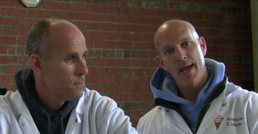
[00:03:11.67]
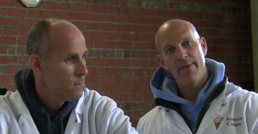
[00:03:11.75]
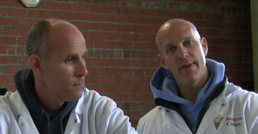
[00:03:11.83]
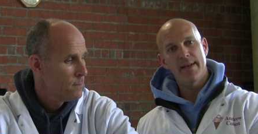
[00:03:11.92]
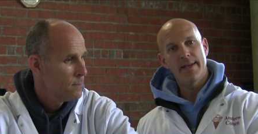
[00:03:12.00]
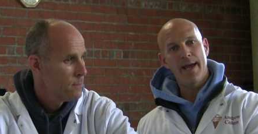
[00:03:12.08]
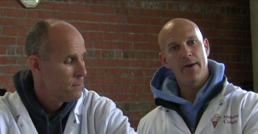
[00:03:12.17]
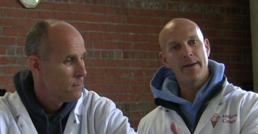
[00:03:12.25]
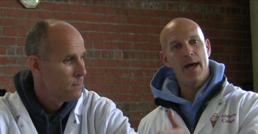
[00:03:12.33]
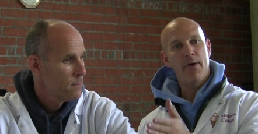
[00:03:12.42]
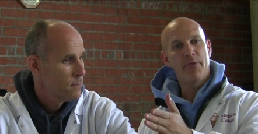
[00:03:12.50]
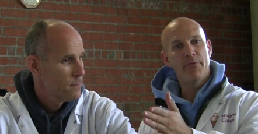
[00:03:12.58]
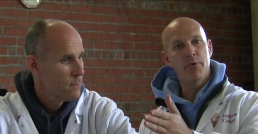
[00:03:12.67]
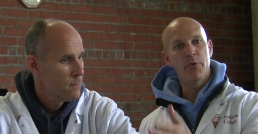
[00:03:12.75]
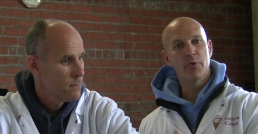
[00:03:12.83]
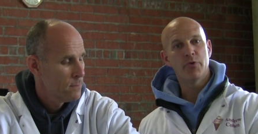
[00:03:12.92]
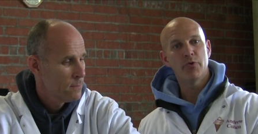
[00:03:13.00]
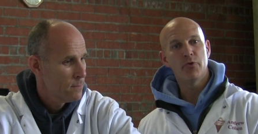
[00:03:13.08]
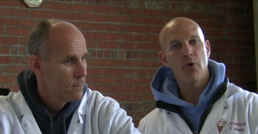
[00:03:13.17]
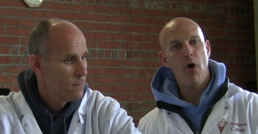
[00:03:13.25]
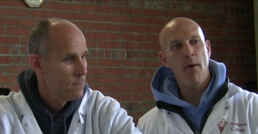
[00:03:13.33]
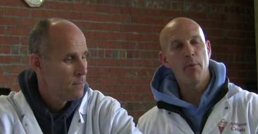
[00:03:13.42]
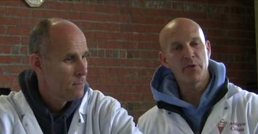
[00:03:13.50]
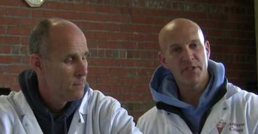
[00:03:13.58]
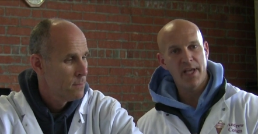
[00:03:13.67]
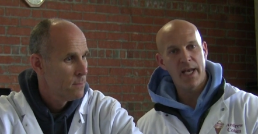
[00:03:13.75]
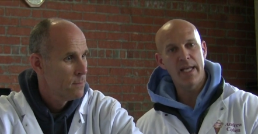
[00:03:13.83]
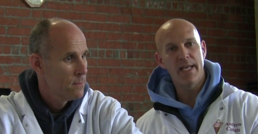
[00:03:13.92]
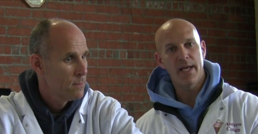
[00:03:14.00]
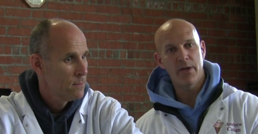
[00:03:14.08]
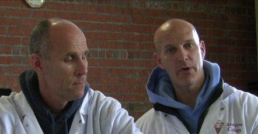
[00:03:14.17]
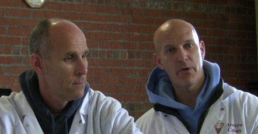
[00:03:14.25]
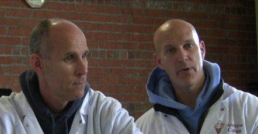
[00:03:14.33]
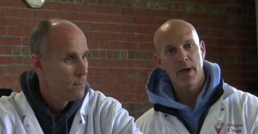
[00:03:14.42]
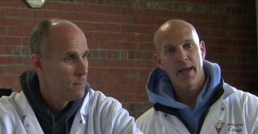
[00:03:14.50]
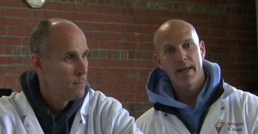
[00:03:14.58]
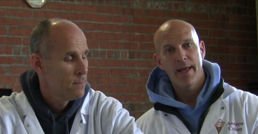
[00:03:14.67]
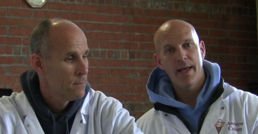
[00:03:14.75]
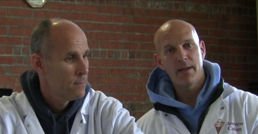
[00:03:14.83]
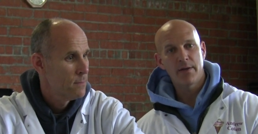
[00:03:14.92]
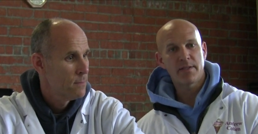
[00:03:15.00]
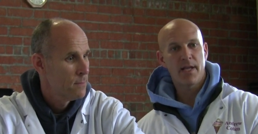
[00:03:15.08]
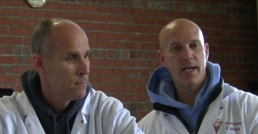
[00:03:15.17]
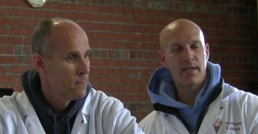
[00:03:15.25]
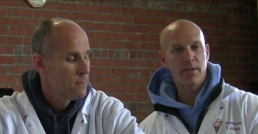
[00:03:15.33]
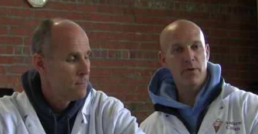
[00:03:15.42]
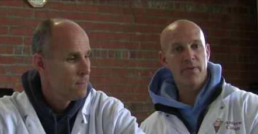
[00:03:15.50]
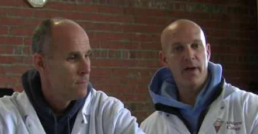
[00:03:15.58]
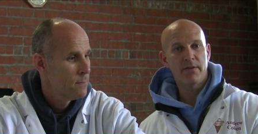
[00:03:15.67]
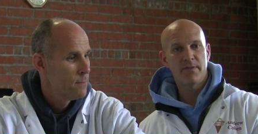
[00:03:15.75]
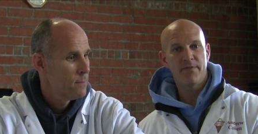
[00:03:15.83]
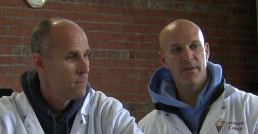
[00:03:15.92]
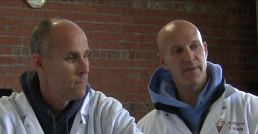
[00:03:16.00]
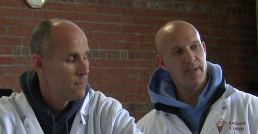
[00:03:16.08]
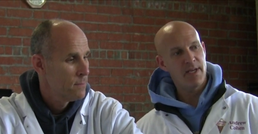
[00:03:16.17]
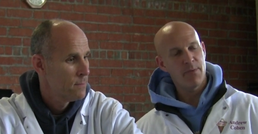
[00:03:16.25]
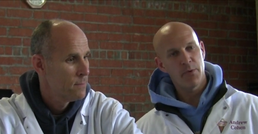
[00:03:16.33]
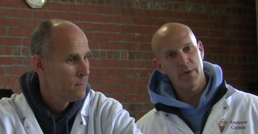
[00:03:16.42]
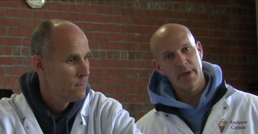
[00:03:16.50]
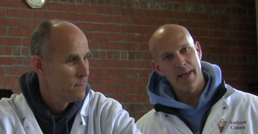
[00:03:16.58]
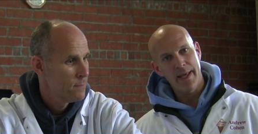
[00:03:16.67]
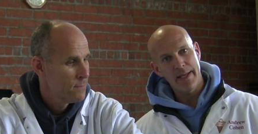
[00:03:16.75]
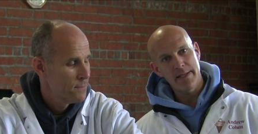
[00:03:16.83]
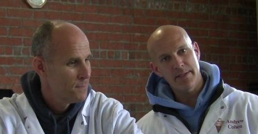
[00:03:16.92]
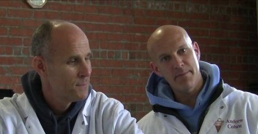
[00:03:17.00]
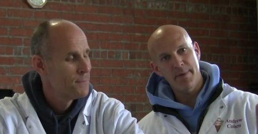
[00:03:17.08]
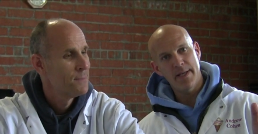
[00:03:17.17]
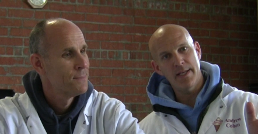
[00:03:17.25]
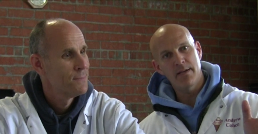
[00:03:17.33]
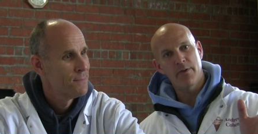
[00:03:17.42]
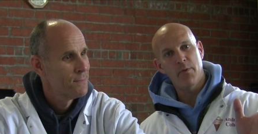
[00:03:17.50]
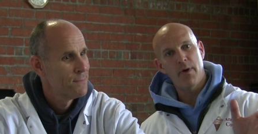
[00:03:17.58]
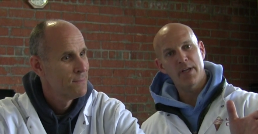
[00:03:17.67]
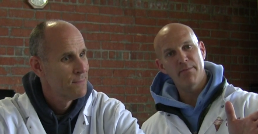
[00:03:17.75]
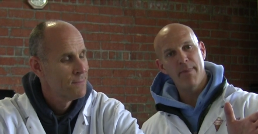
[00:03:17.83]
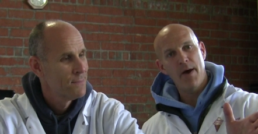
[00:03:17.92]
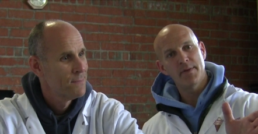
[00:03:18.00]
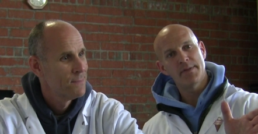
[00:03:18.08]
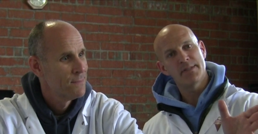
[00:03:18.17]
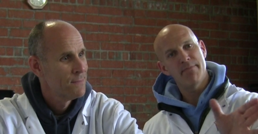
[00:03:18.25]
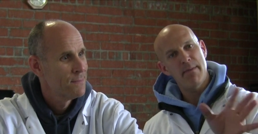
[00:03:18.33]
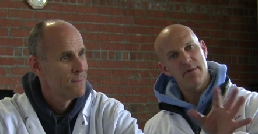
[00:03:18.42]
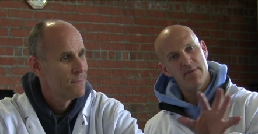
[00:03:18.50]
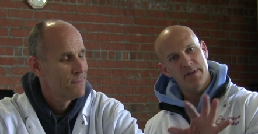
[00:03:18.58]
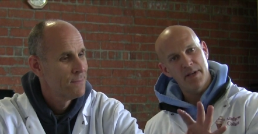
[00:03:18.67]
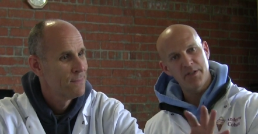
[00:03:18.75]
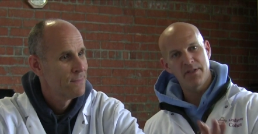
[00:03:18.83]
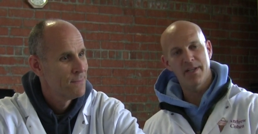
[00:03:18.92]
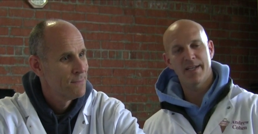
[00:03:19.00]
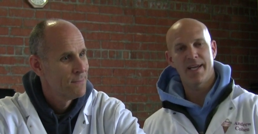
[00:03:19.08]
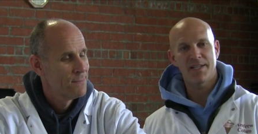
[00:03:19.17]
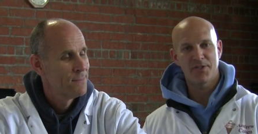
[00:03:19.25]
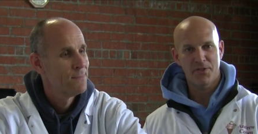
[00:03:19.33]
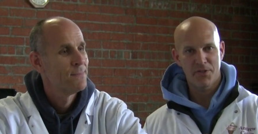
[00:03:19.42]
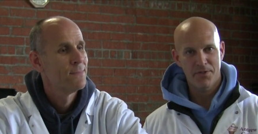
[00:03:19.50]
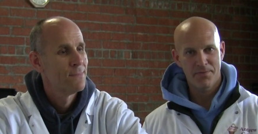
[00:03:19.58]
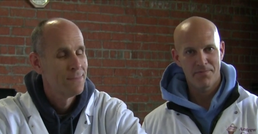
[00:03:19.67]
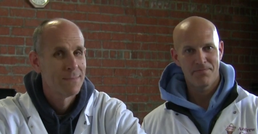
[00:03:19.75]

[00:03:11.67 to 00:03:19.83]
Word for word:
Speaker 1: and then down now through to almost San Diego. And it looks like in 2015, we're gonna head east a bit into the Rocky Mountains, maybe even touching to Texas.